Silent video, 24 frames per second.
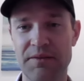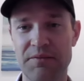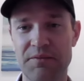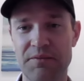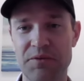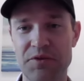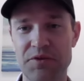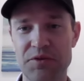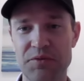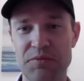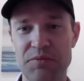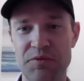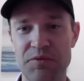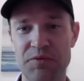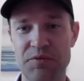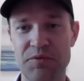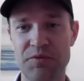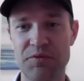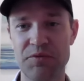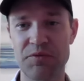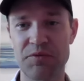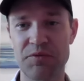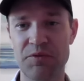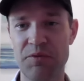was a,
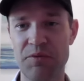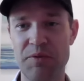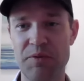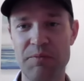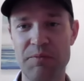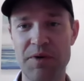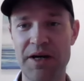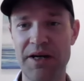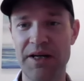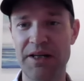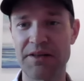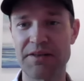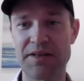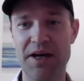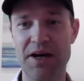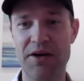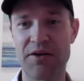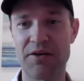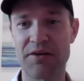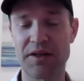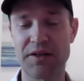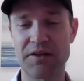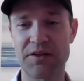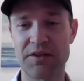a, mining
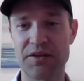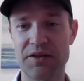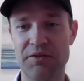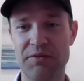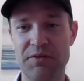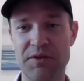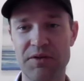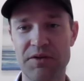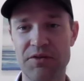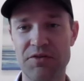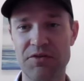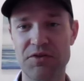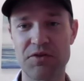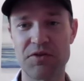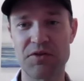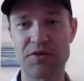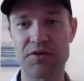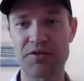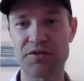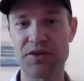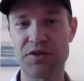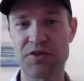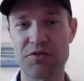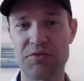town in like the, around the turn of the
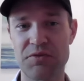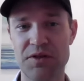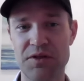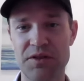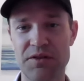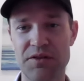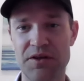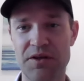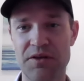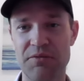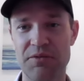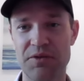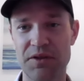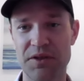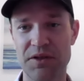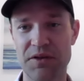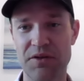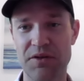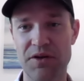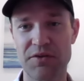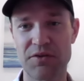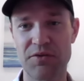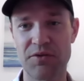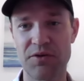century, and not really a
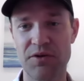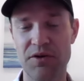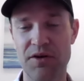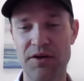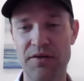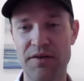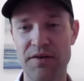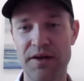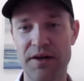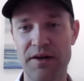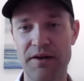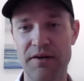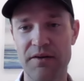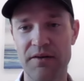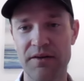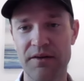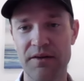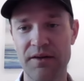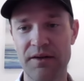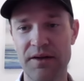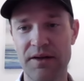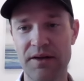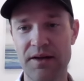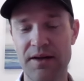lot going on there.
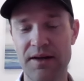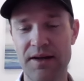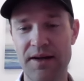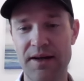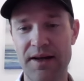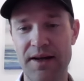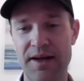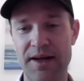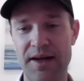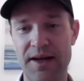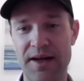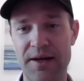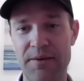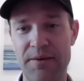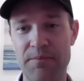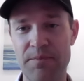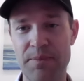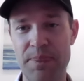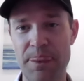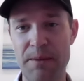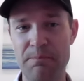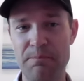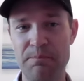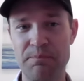Um,
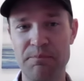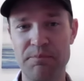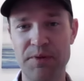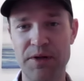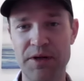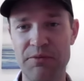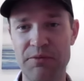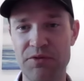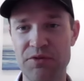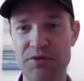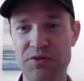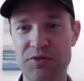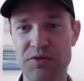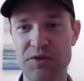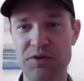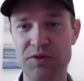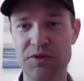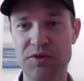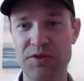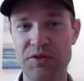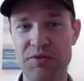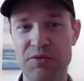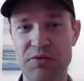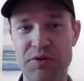but it was
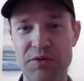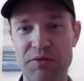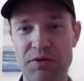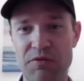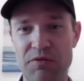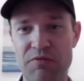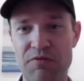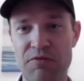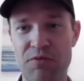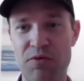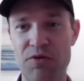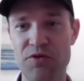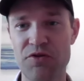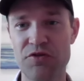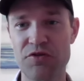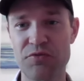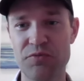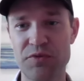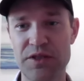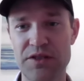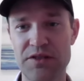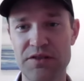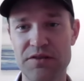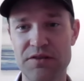you know there were four
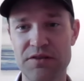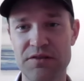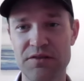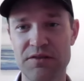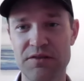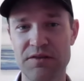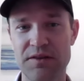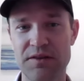suites,